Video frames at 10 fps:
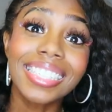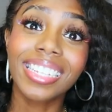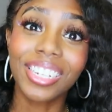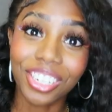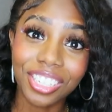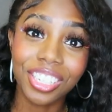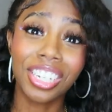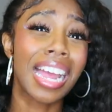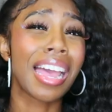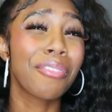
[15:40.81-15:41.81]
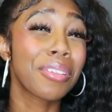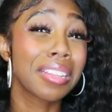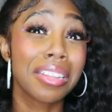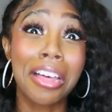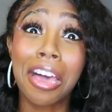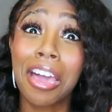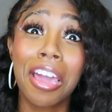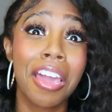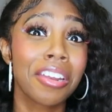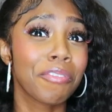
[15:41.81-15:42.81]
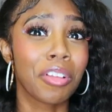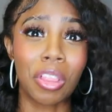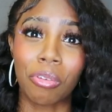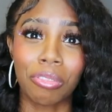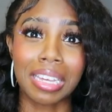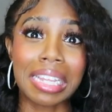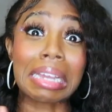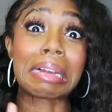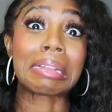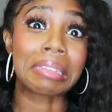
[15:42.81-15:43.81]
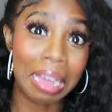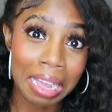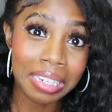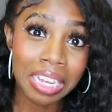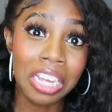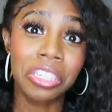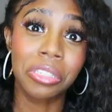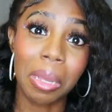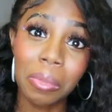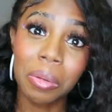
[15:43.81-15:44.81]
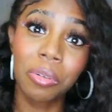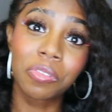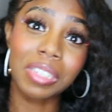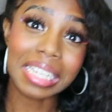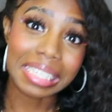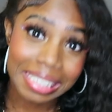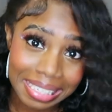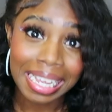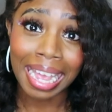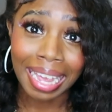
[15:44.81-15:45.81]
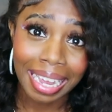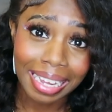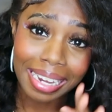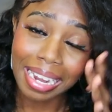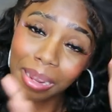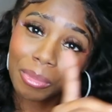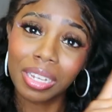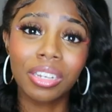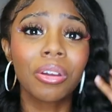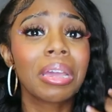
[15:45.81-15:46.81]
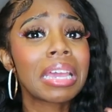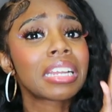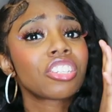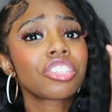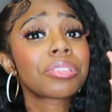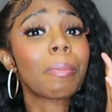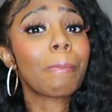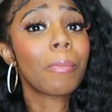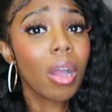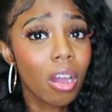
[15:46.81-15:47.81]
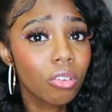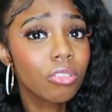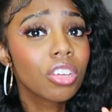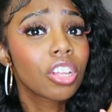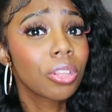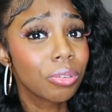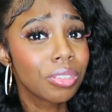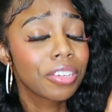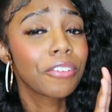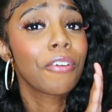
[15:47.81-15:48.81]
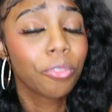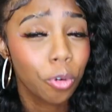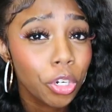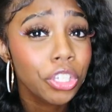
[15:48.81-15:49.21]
I said earlier, I have a lot of clothing, like a lot. So I'm gonna move to the side and I'm gonna go ahead and just model the clothing for